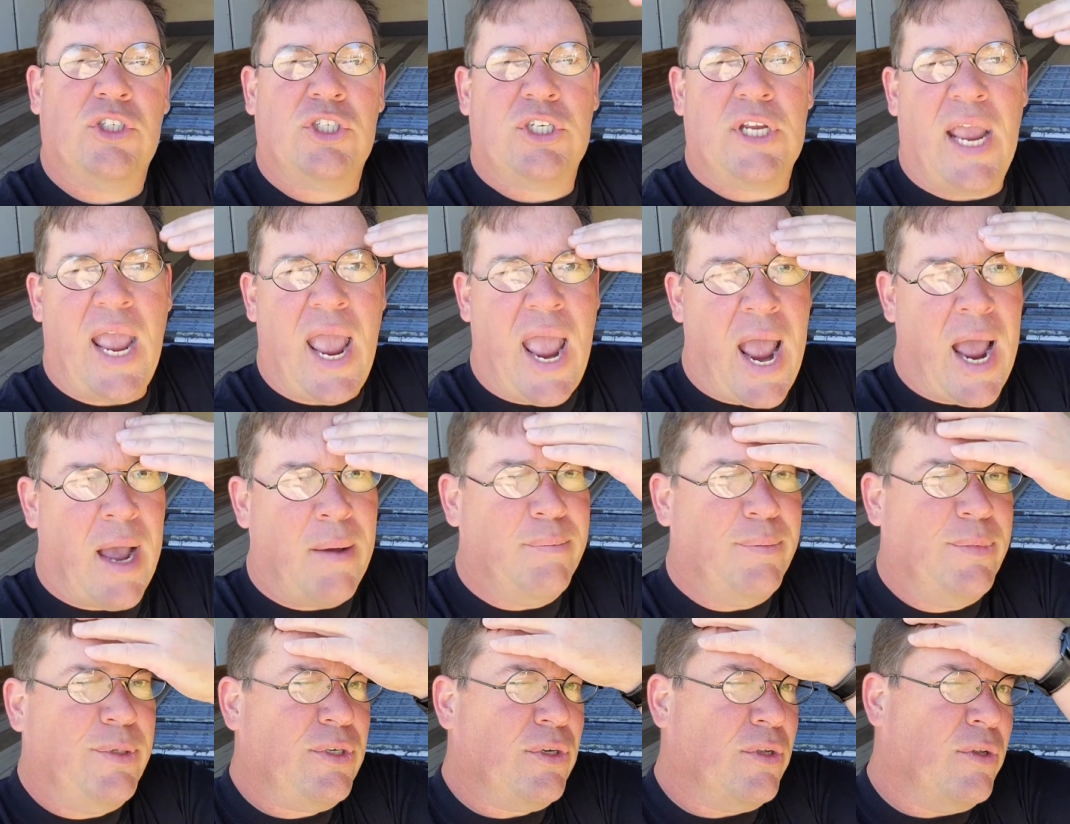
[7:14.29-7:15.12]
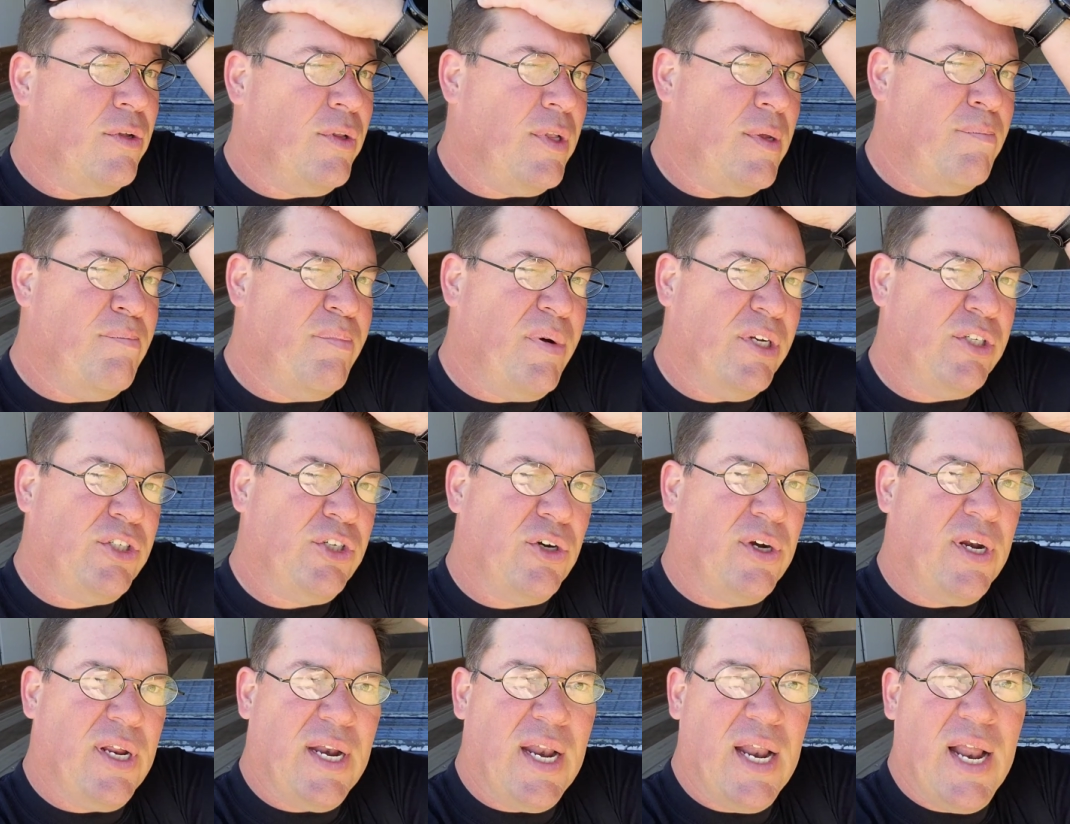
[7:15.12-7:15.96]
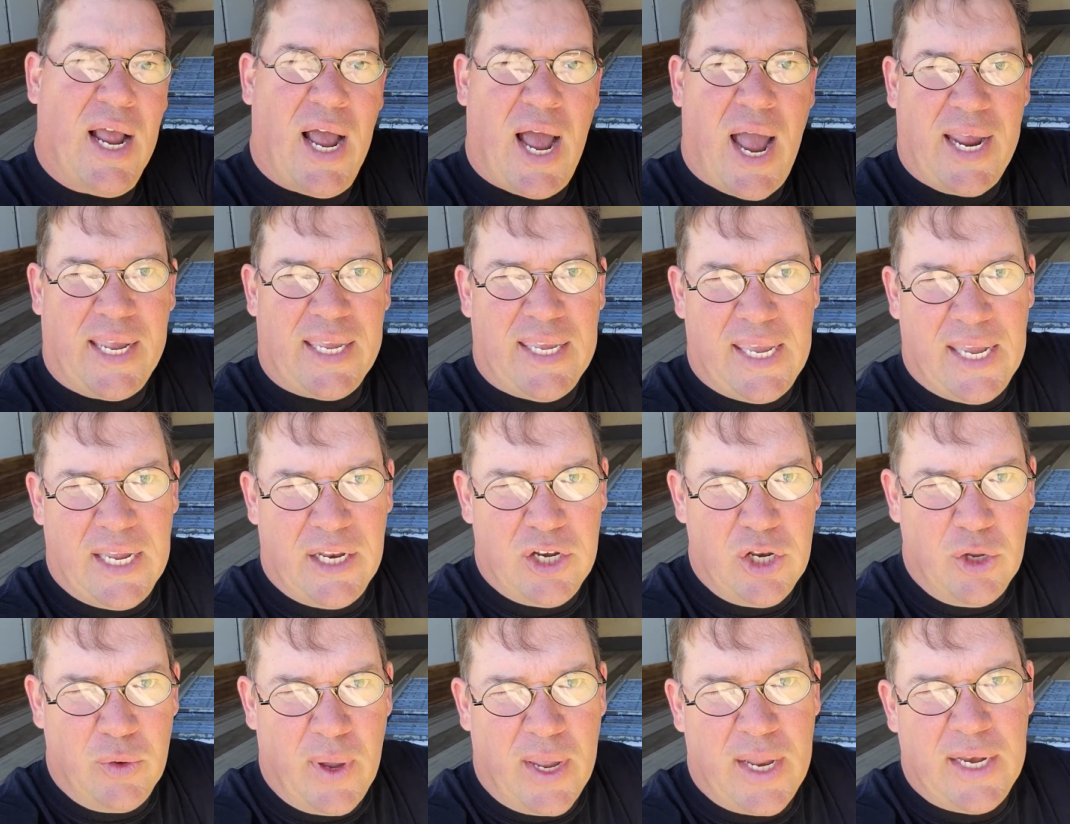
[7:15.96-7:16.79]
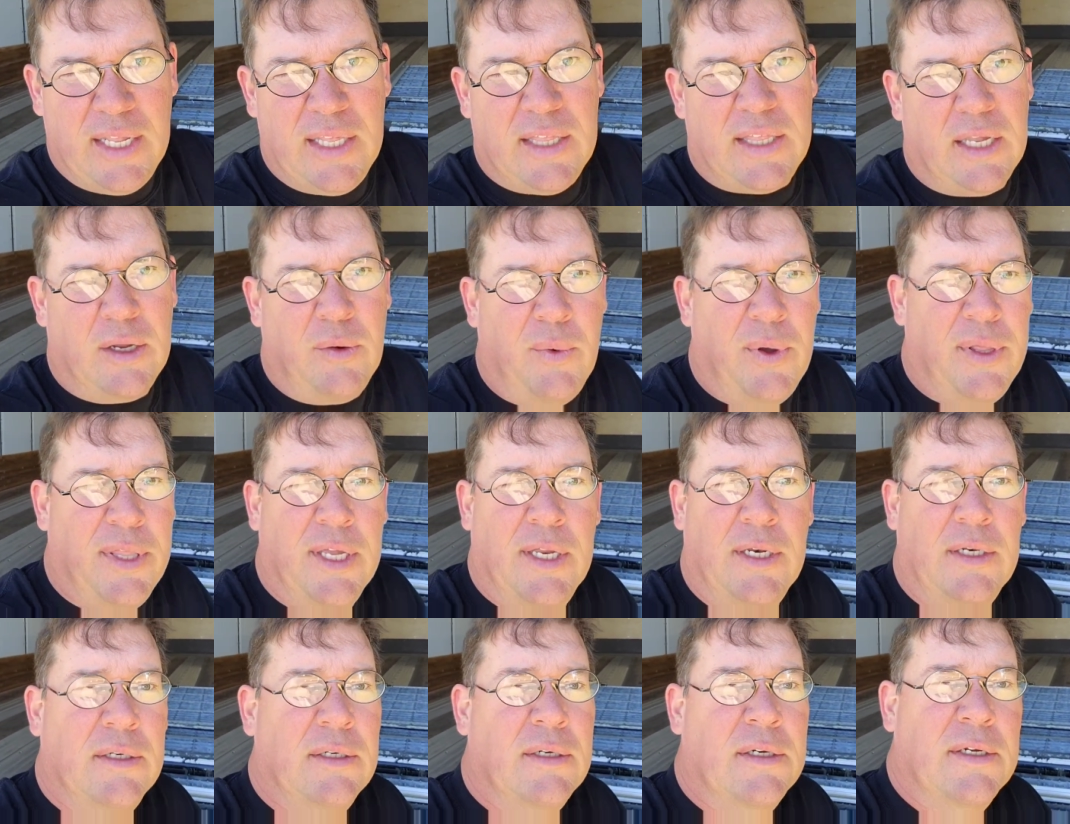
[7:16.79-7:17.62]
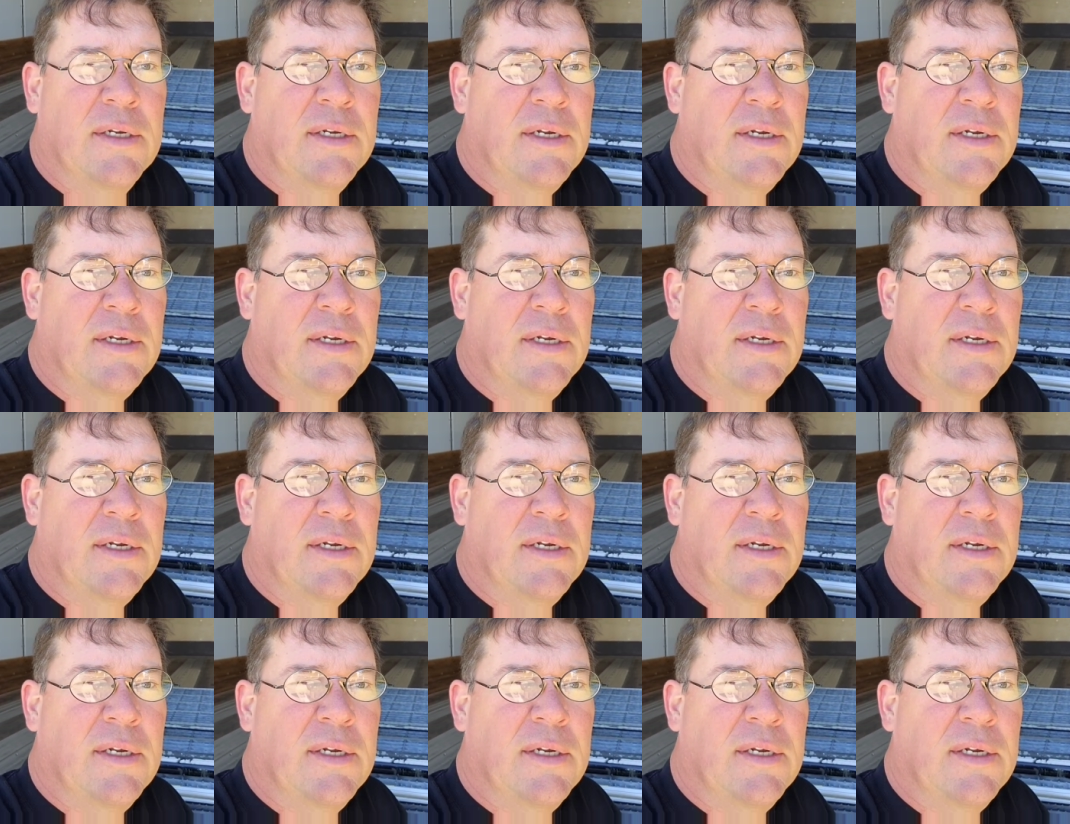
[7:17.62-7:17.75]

and she absolutely butchered it. I can't do anything with it.